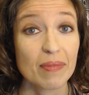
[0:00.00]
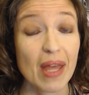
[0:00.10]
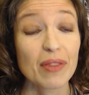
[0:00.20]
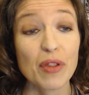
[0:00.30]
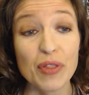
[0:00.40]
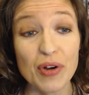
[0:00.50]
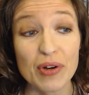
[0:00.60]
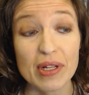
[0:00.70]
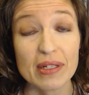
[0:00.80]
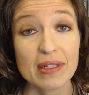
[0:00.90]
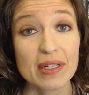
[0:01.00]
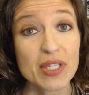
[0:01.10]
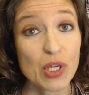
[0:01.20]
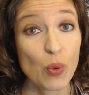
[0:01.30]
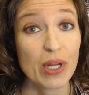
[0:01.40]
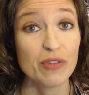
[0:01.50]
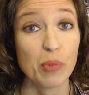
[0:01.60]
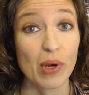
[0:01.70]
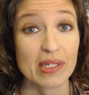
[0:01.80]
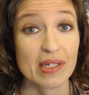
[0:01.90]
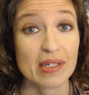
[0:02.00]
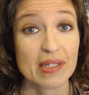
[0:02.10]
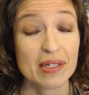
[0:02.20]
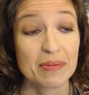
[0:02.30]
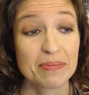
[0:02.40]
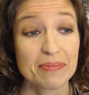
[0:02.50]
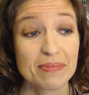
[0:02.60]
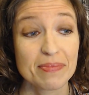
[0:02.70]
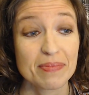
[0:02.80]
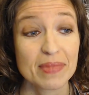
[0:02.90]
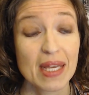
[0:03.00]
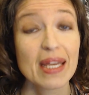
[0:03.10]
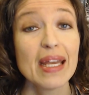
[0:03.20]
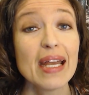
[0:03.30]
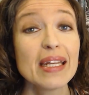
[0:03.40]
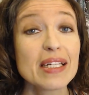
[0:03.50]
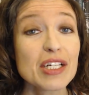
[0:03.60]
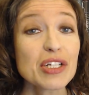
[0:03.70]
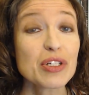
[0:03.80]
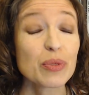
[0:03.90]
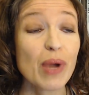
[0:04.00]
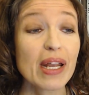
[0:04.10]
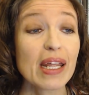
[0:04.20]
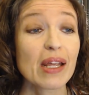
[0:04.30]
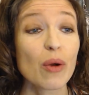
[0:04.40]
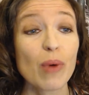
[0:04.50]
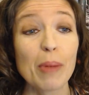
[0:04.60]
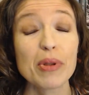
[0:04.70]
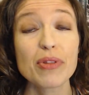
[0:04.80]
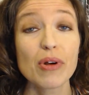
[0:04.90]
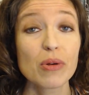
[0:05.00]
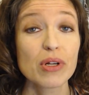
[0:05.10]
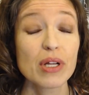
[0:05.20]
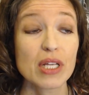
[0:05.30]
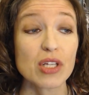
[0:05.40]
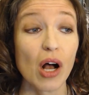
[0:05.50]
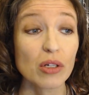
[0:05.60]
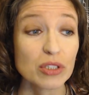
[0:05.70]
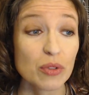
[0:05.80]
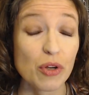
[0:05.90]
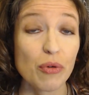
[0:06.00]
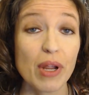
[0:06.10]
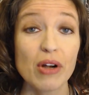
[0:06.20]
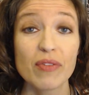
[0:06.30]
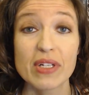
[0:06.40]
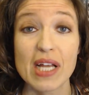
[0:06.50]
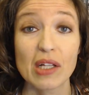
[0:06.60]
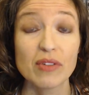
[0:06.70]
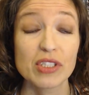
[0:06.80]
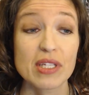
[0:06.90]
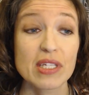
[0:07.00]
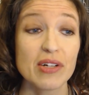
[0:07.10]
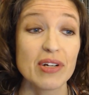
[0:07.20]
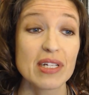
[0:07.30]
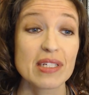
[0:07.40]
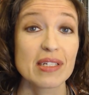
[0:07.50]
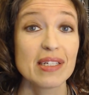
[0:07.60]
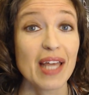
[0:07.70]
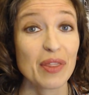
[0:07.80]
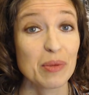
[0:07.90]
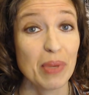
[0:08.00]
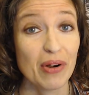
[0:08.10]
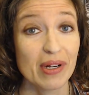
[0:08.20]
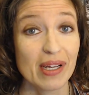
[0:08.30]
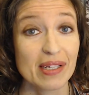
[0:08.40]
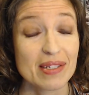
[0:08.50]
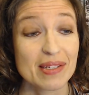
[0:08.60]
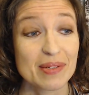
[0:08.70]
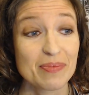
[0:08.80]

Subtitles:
and the third is The Queen of Poisons. In addition to writing, Robert Thorogood is also the creator of the television series Death in Paradise.